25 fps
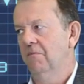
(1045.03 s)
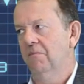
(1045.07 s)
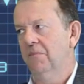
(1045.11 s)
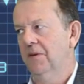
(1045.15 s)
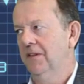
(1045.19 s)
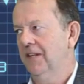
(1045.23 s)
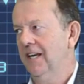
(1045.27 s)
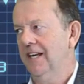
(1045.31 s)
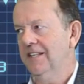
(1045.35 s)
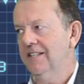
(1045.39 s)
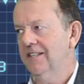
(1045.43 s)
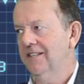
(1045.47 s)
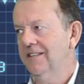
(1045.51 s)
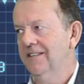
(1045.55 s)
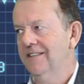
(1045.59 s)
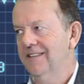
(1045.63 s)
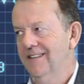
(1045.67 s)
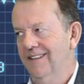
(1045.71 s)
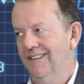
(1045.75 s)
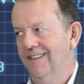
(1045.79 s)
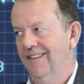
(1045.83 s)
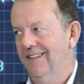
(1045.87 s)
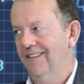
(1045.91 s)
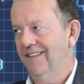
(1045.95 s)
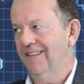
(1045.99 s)
But that's
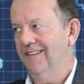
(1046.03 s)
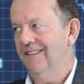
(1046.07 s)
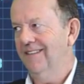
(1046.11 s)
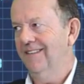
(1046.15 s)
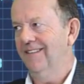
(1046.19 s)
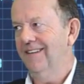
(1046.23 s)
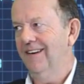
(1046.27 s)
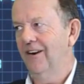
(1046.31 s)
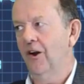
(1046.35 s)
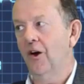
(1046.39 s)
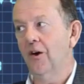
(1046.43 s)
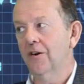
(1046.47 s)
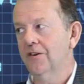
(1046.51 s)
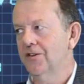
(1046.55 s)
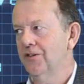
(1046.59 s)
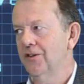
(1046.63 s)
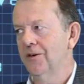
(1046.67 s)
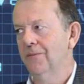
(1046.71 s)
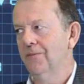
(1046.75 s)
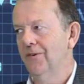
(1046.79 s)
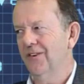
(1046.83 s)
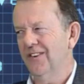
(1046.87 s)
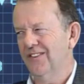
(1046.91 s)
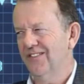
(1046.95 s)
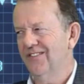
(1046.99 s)
still
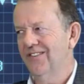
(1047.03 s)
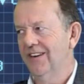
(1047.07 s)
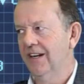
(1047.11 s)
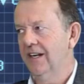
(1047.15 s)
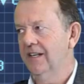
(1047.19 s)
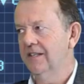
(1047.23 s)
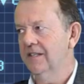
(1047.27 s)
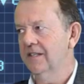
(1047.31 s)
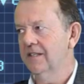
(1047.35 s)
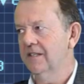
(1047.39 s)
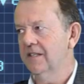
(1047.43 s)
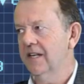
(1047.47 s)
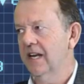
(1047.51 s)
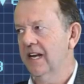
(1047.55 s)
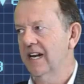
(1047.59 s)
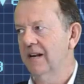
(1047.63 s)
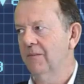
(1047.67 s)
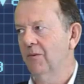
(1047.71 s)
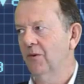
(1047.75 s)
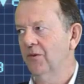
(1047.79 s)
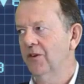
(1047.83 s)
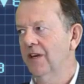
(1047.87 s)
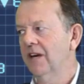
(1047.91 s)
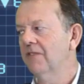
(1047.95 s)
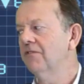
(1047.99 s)
long-term not really sustainable.